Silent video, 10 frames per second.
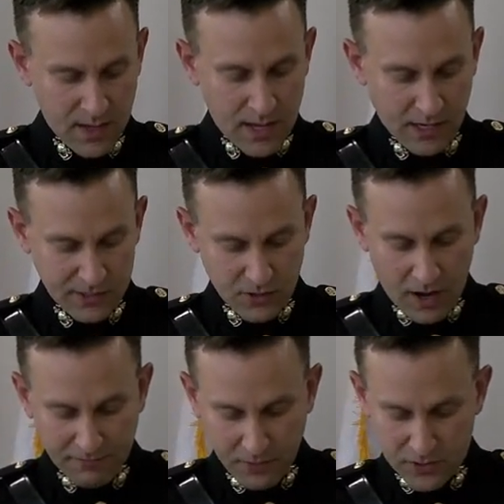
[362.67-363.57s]
and I saw
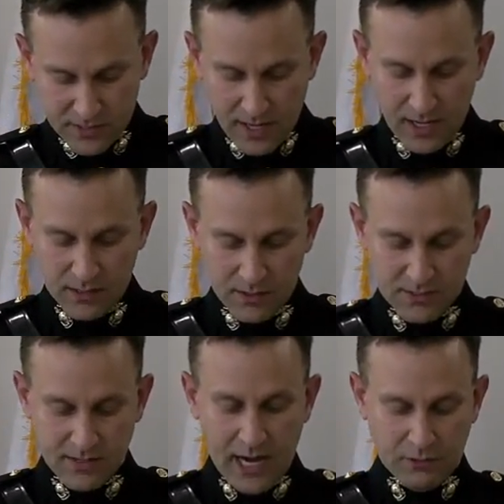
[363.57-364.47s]
firsthand of the
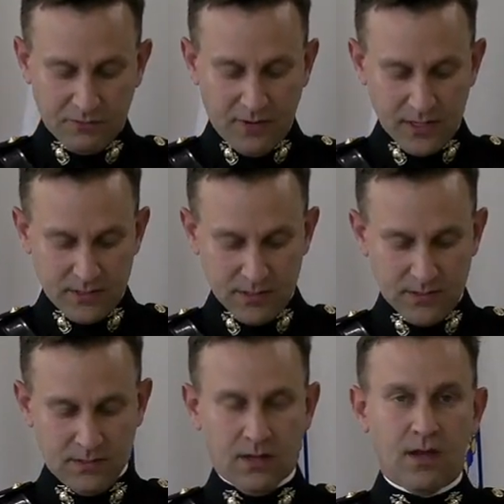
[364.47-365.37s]

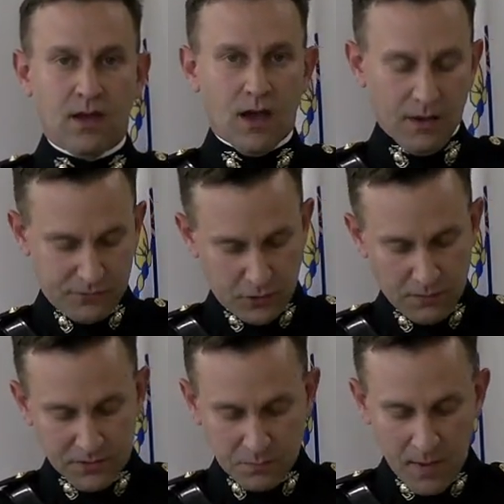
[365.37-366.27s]
sacrifices of
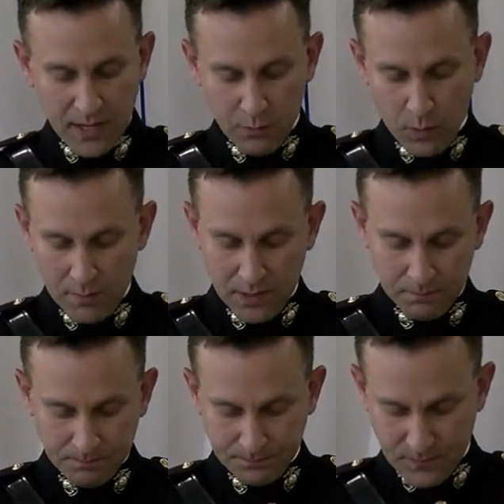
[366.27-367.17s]
service men and women,
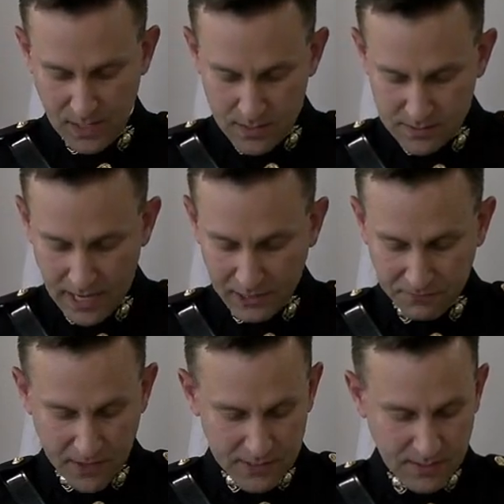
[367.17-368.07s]

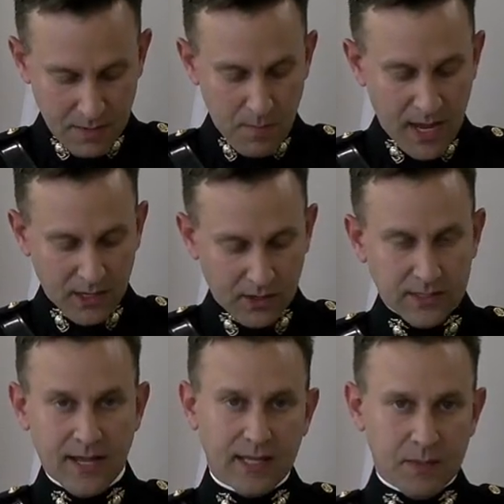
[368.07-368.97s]
sacrifices they made on a
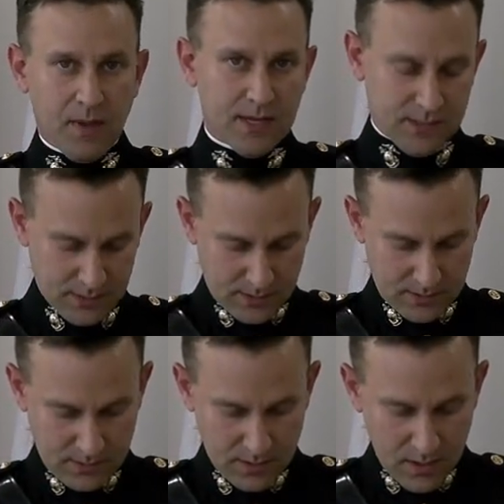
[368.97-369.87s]
daily basis
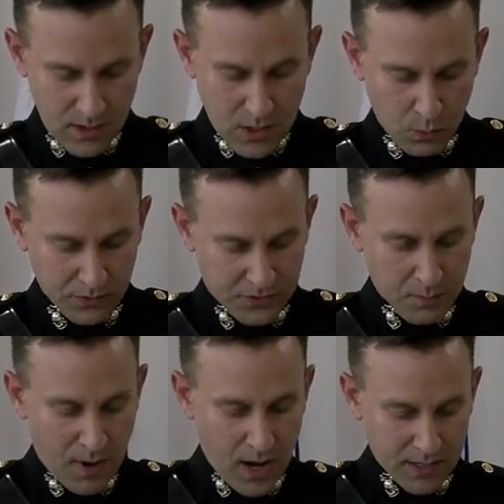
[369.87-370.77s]
with their
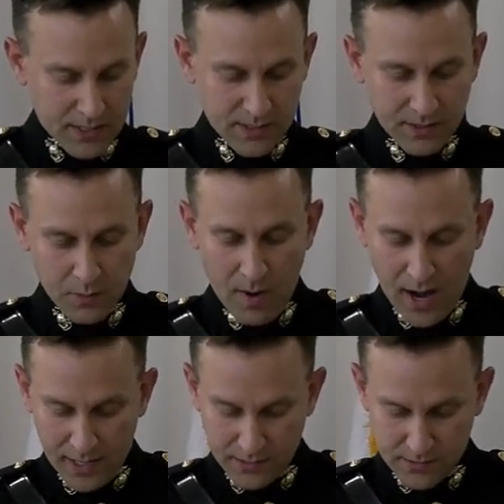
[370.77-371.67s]
bodies and their
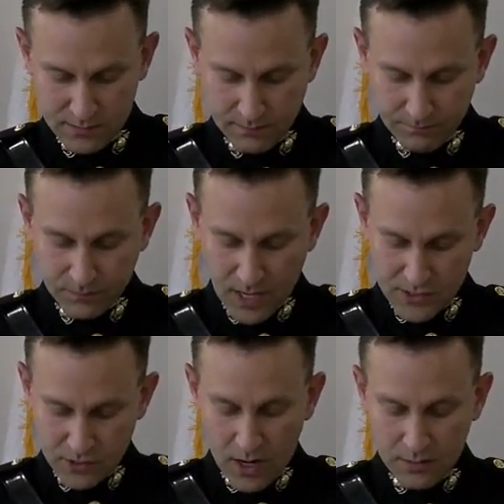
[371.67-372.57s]
minds. I
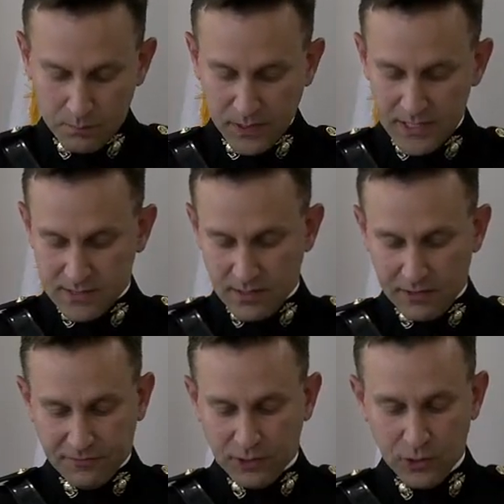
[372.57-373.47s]
saw it in places like
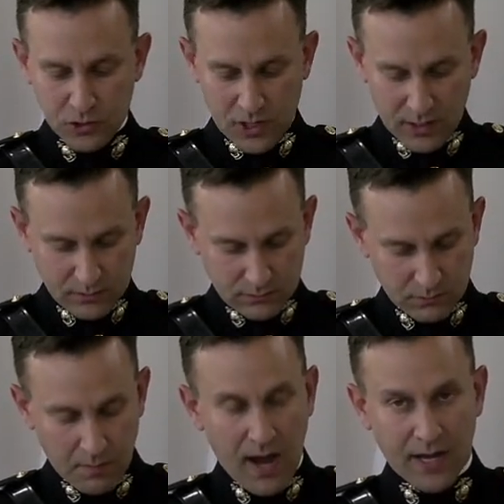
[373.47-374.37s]
Fallujah,
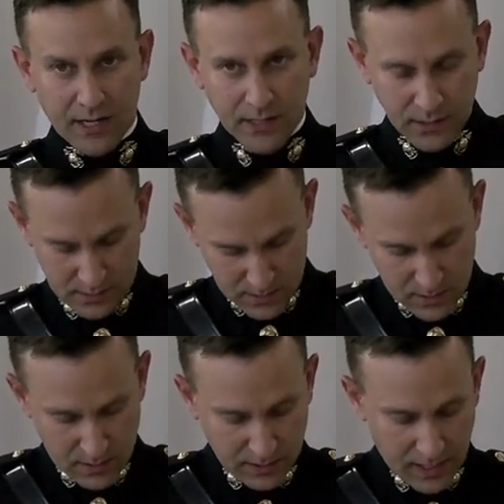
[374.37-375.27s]
Ramadi,
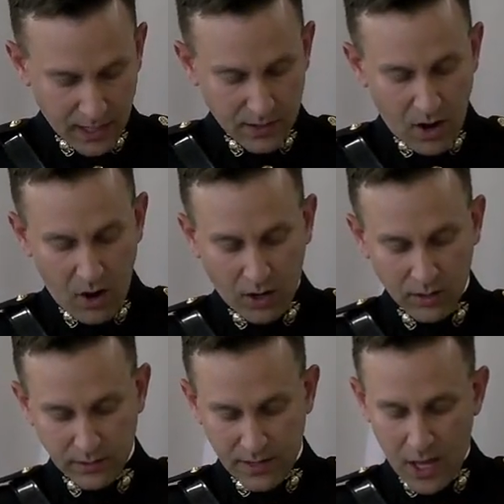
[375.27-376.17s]

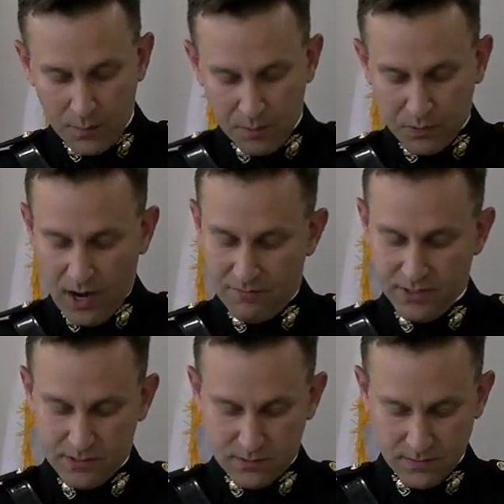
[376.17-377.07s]
Kandahar, and the Helmand
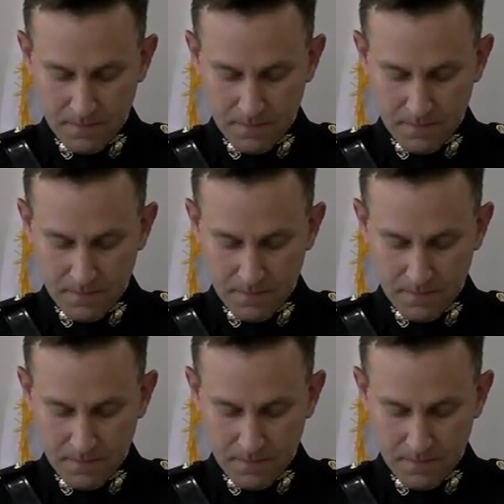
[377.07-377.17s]
province.